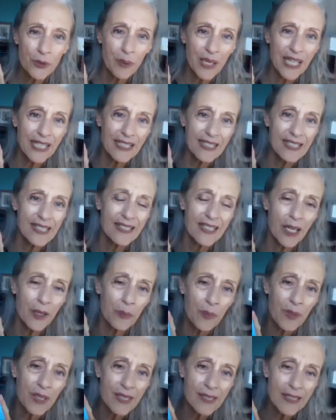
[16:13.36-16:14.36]
Peta
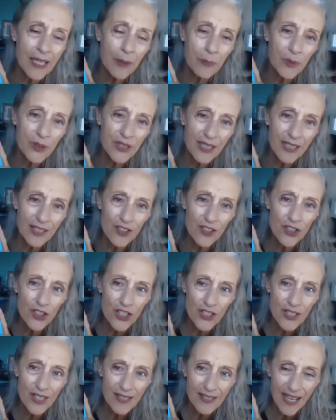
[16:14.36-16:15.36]
Stapleton.
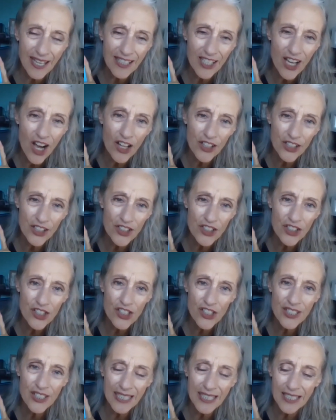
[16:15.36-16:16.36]
She's a
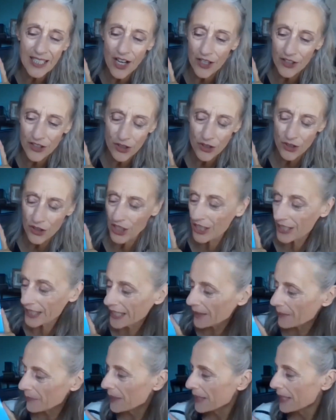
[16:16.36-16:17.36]
psychologist in
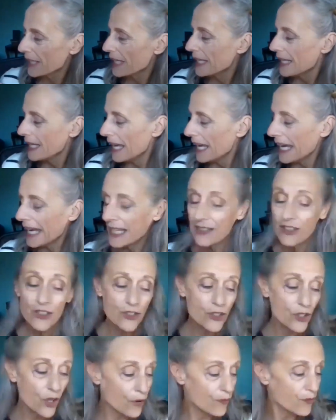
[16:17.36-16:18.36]
Australia, and
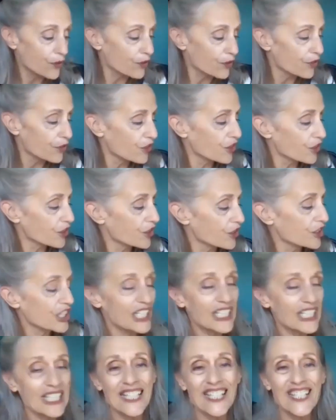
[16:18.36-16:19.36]
there's over 30
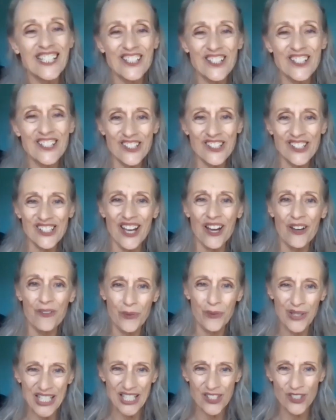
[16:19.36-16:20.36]
years of
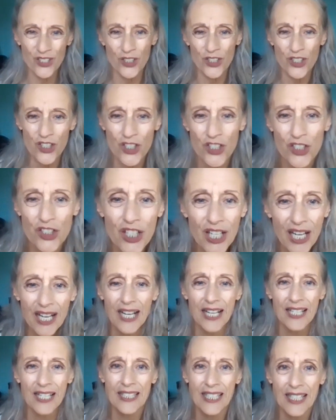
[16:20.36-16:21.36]
research
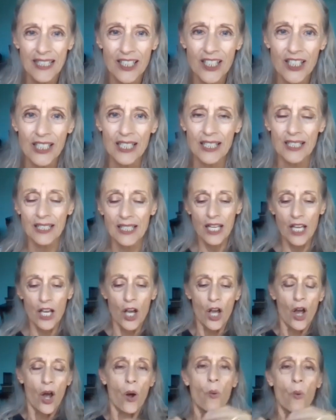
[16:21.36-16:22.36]
done on it.
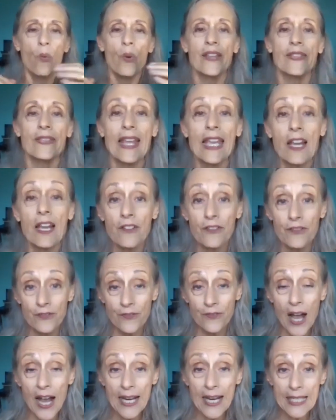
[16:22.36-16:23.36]
What they are
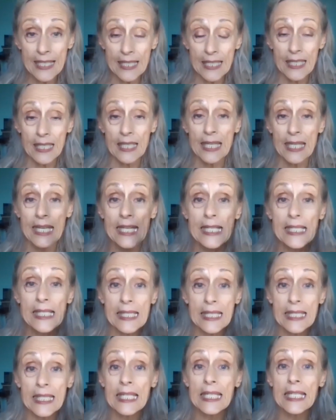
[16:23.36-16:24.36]
finding
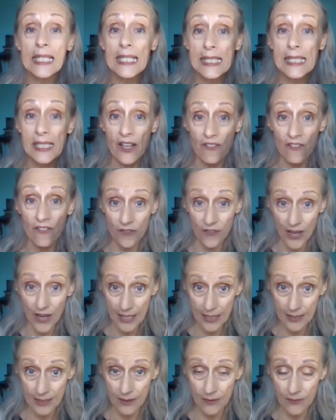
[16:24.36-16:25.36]
is it is
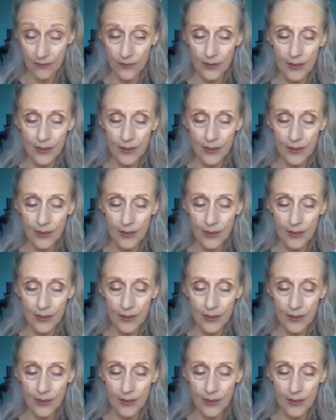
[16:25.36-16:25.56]
effective.